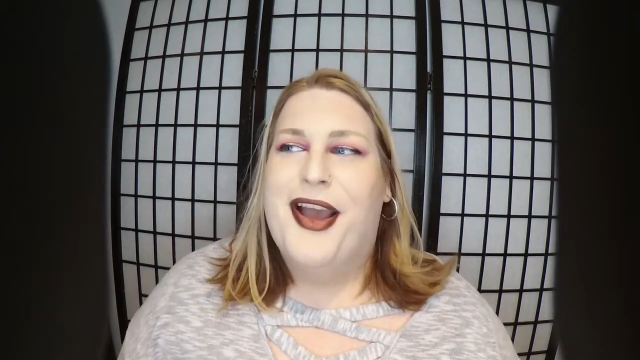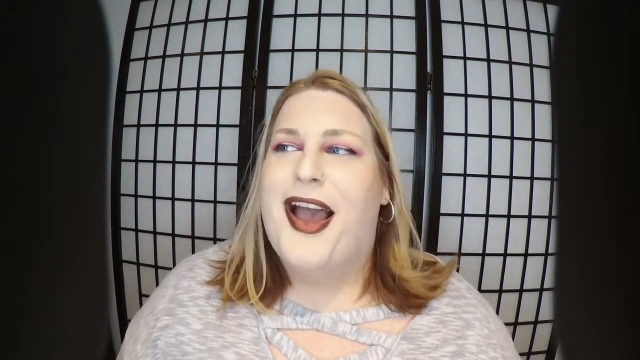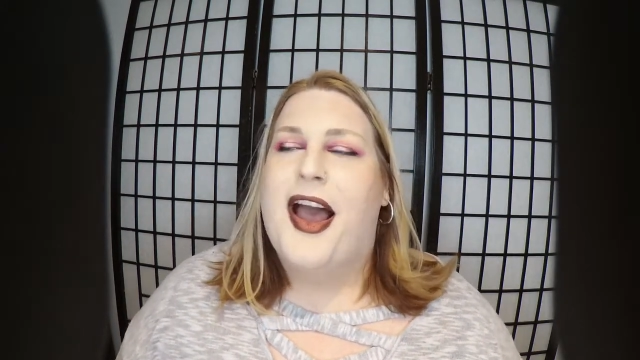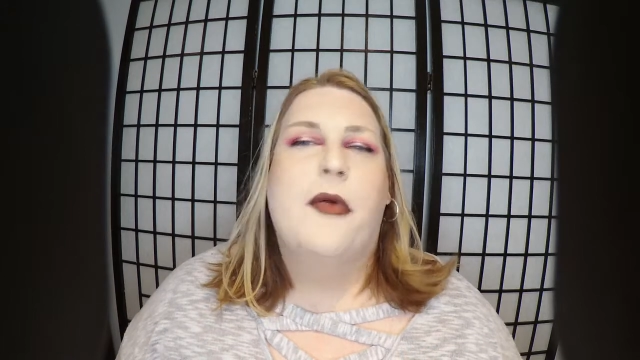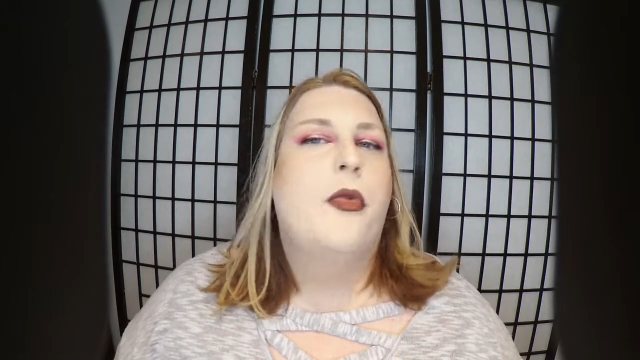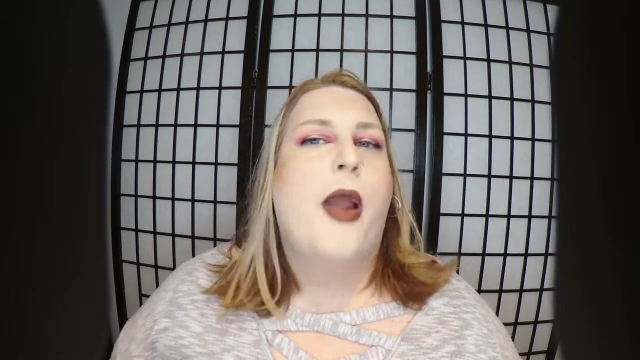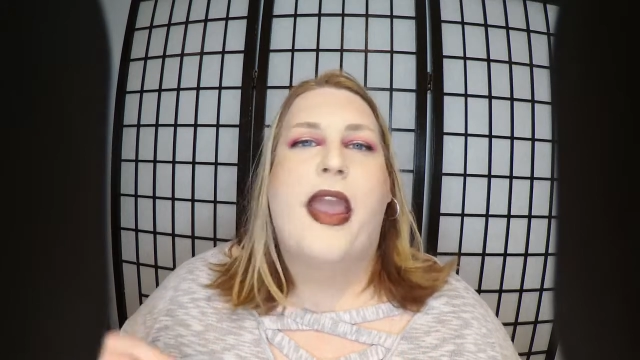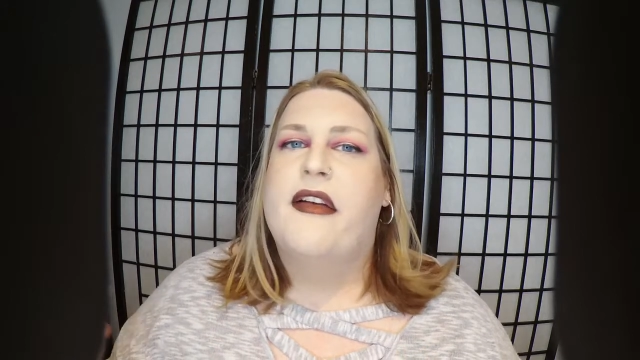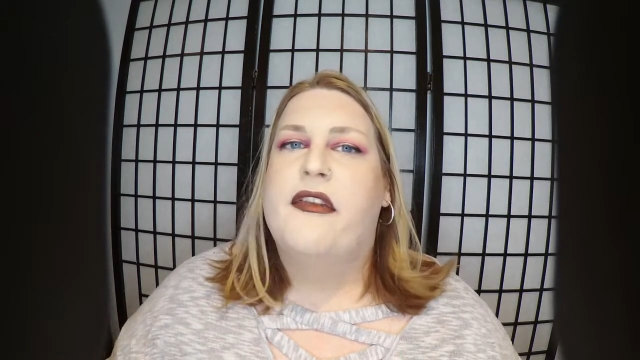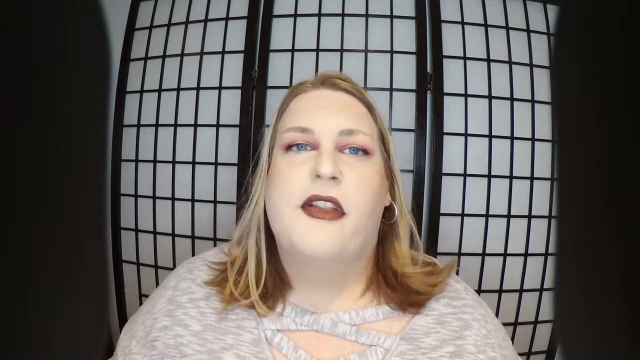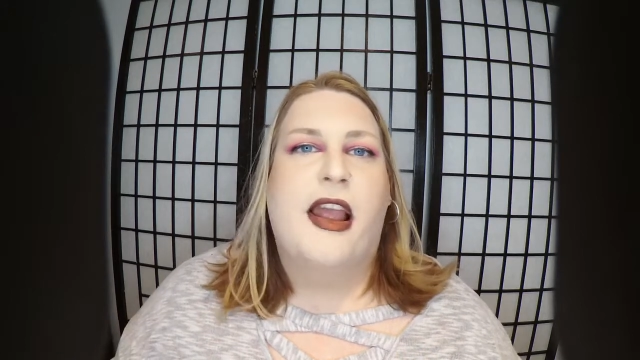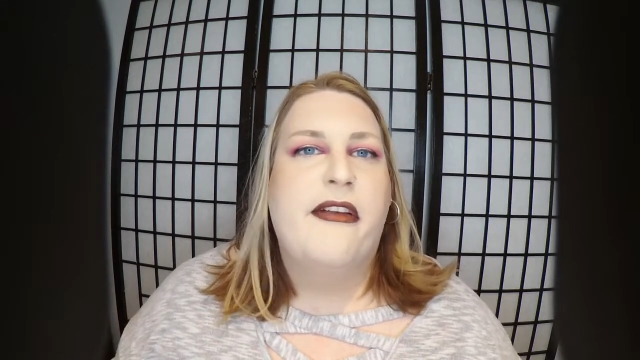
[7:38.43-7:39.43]
a way
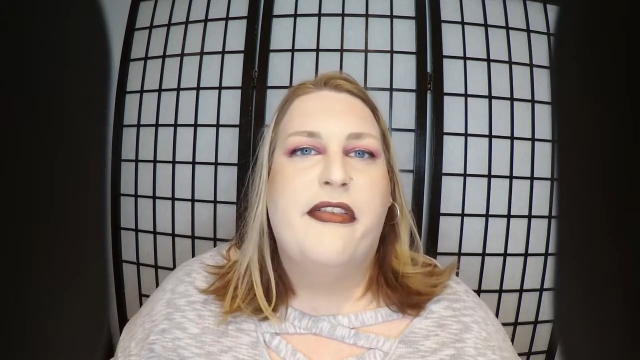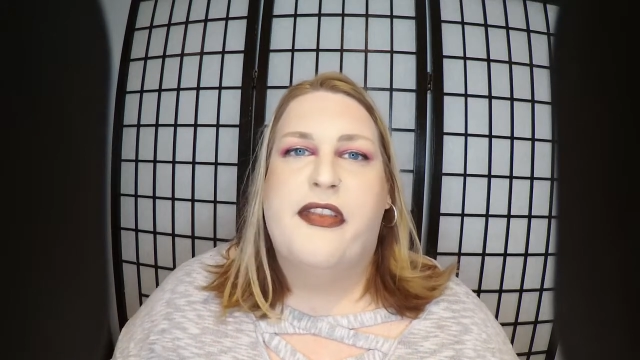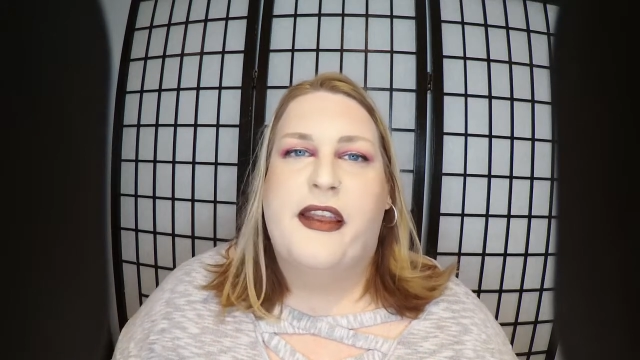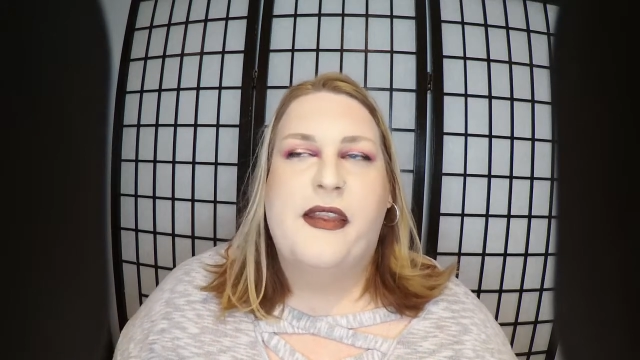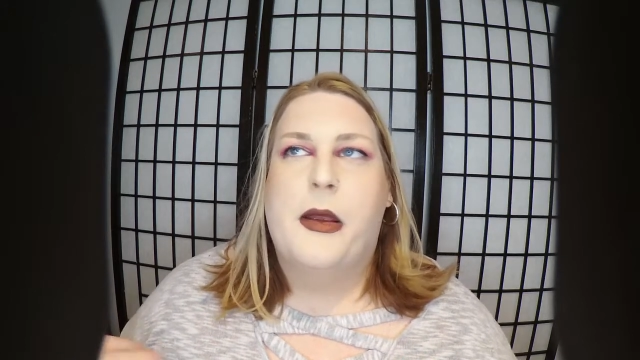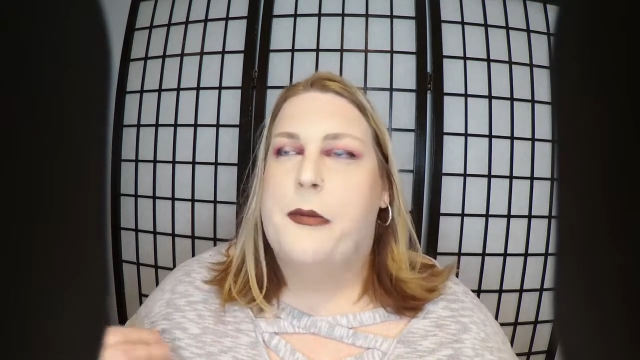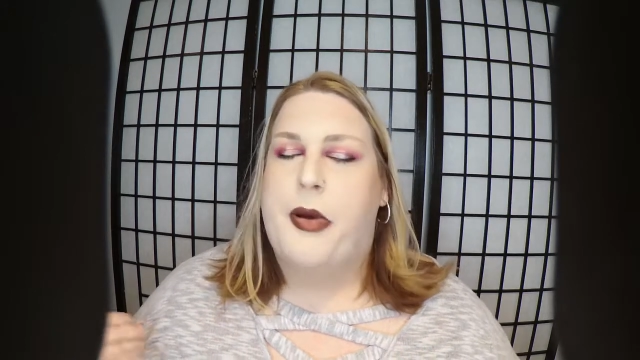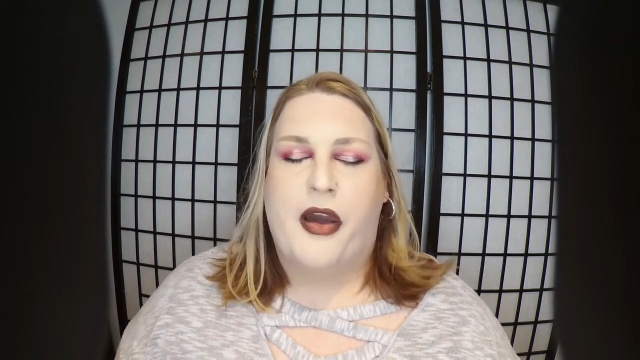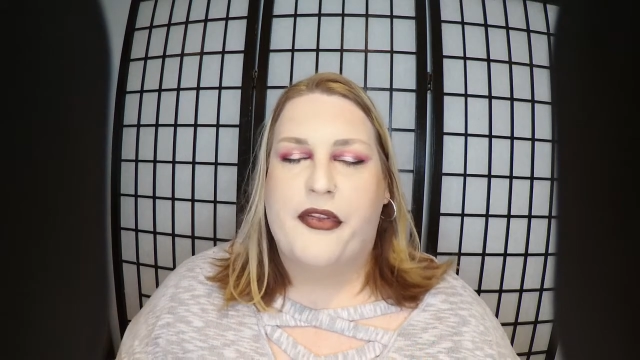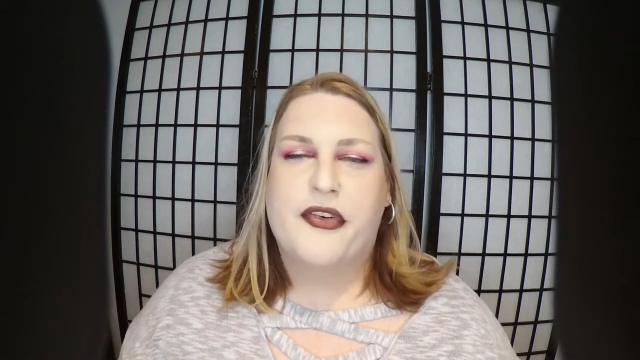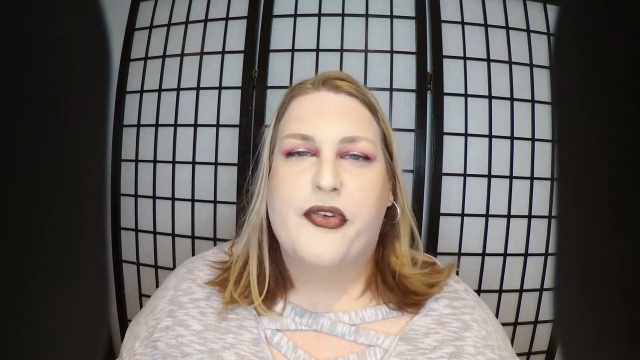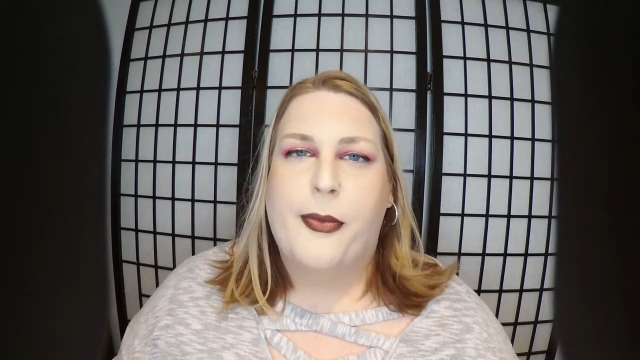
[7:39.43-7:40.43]
of life thing that
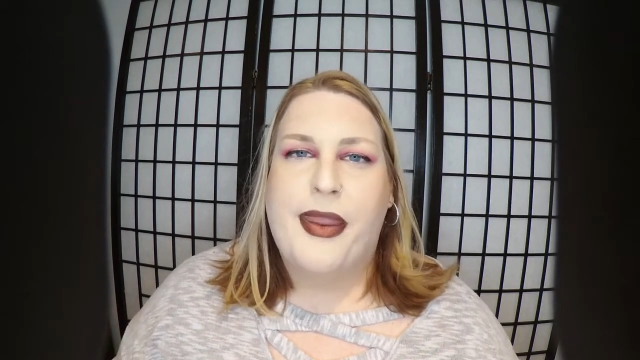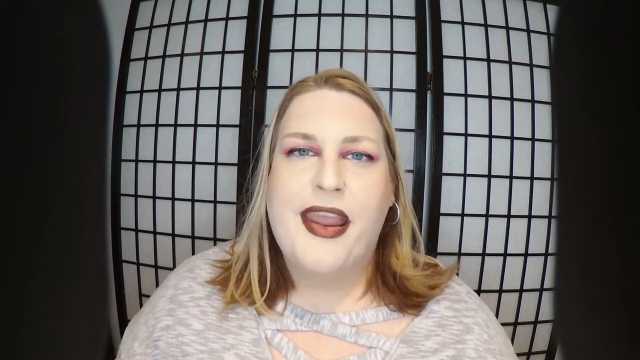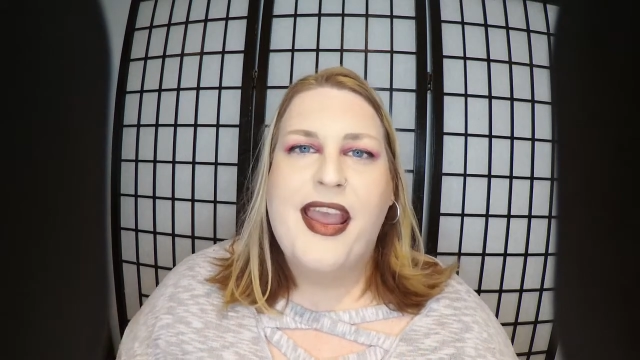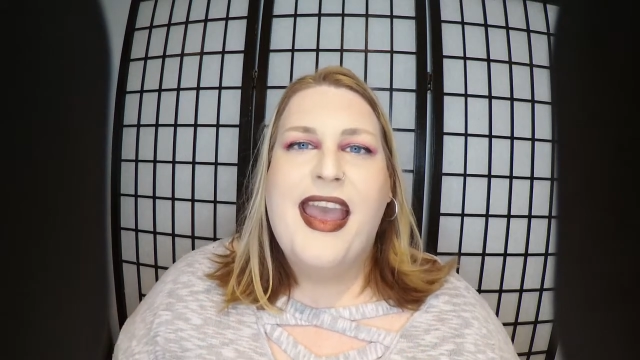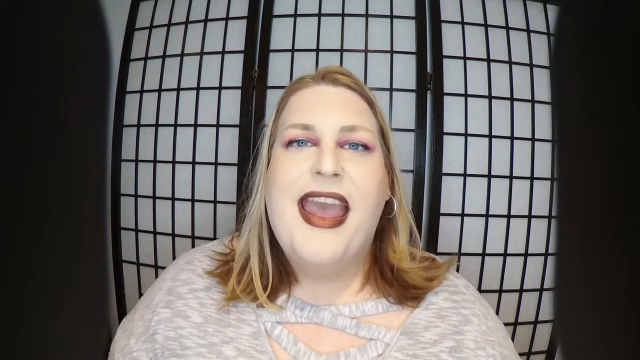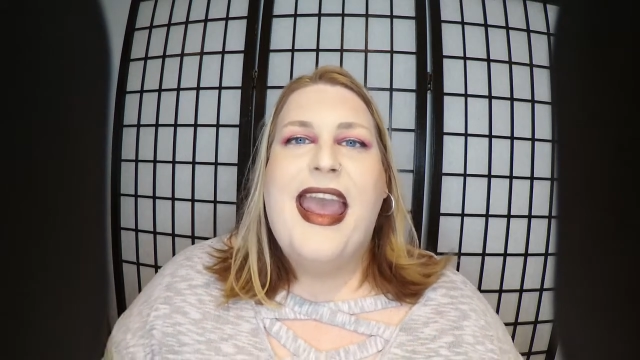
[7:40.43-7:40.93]
bothers me,